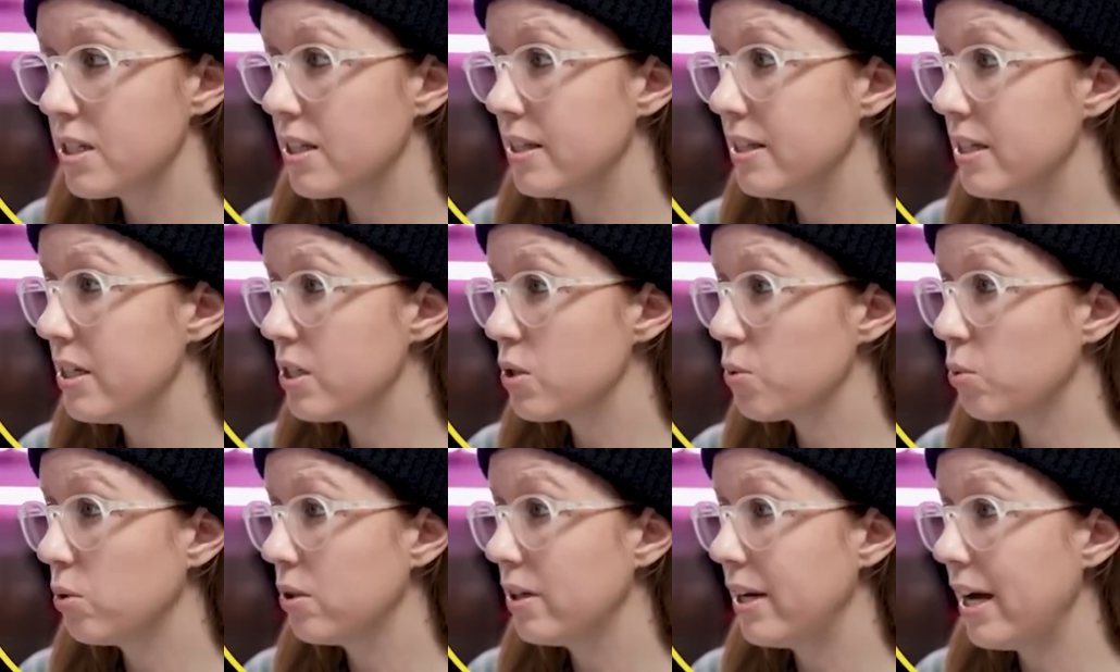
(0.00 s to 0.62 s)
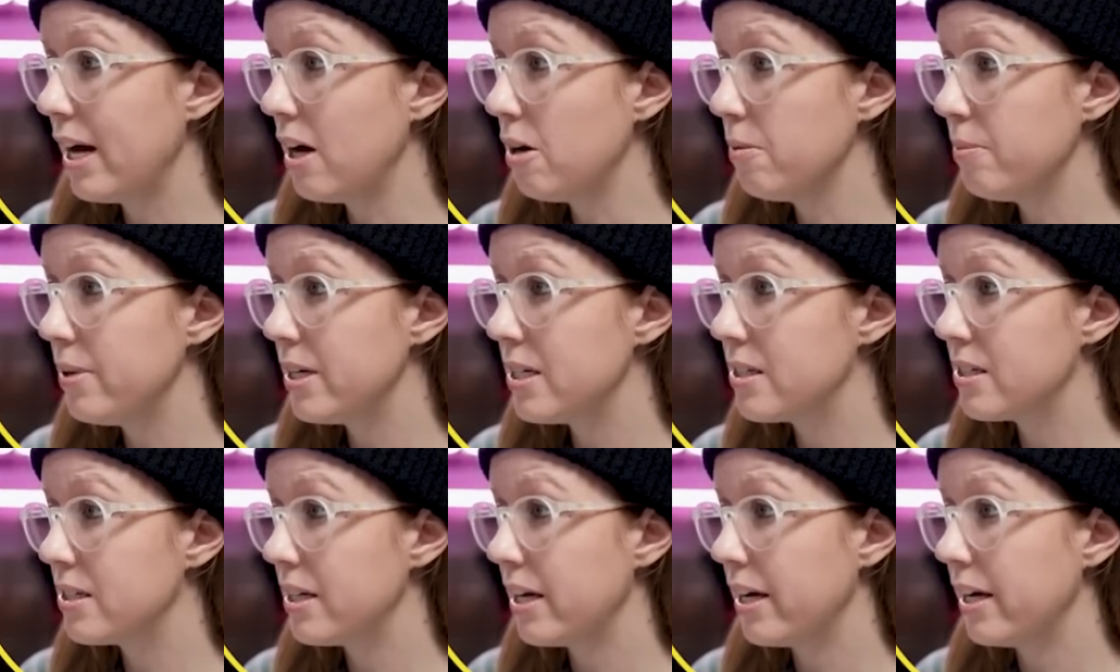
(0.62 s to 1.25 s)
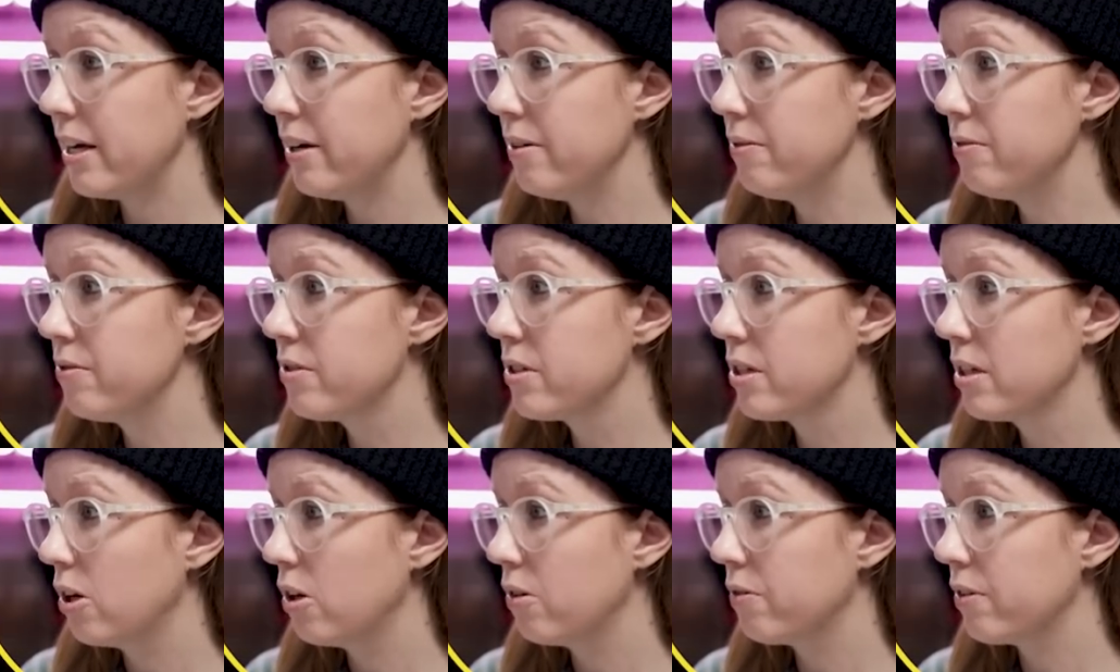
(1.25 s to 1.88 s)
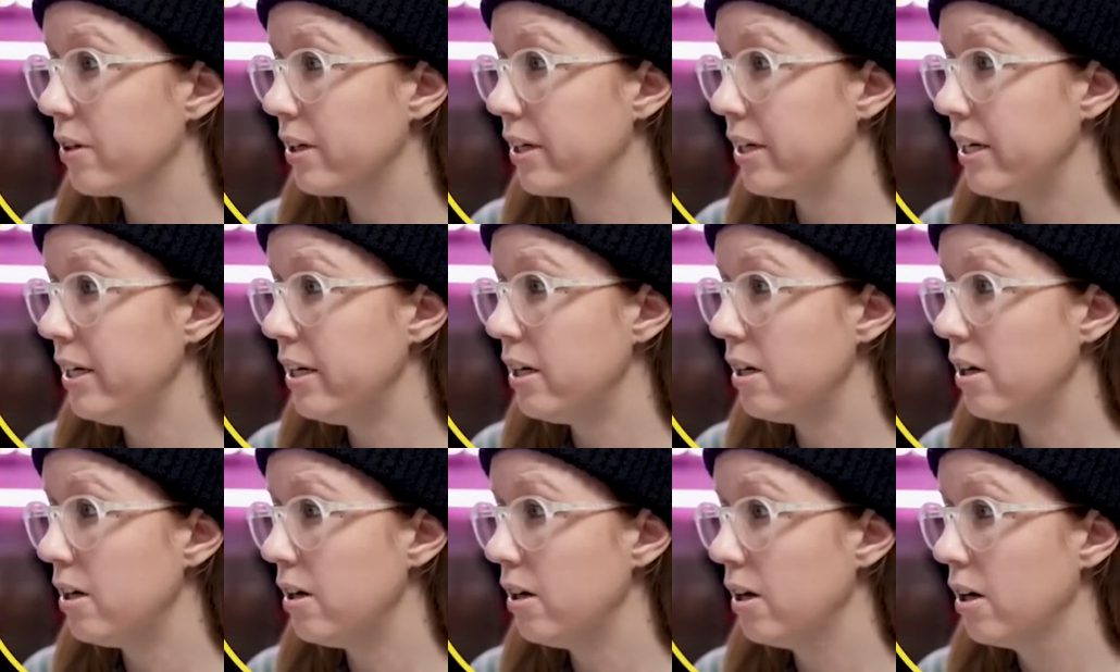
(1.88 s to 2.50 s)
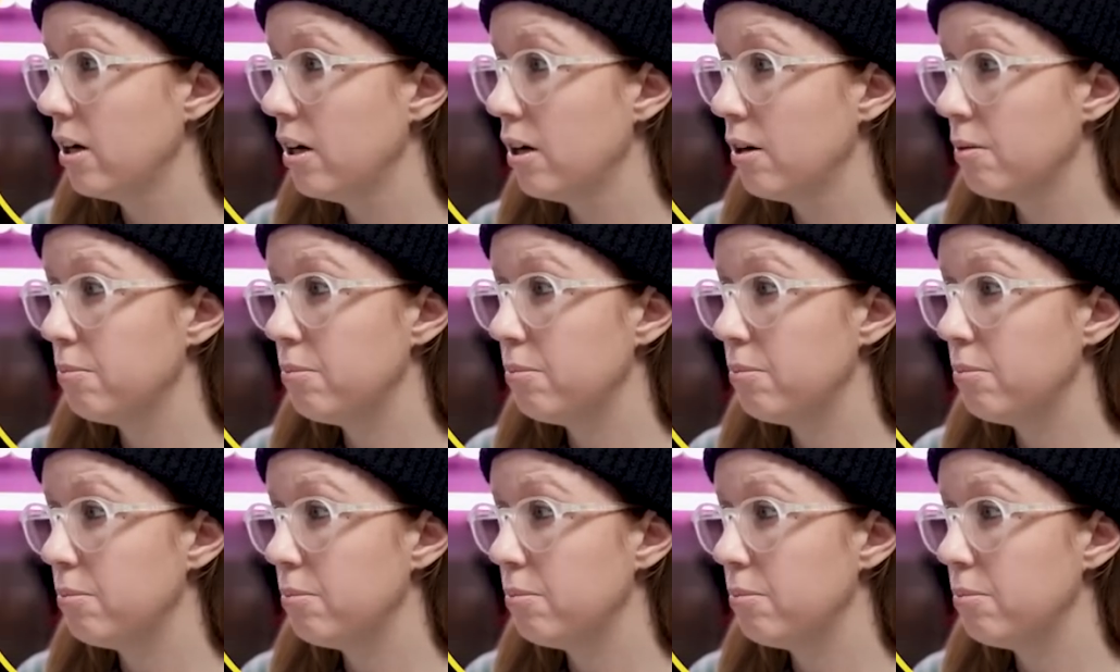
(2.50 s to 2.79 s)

this will now be saved over here,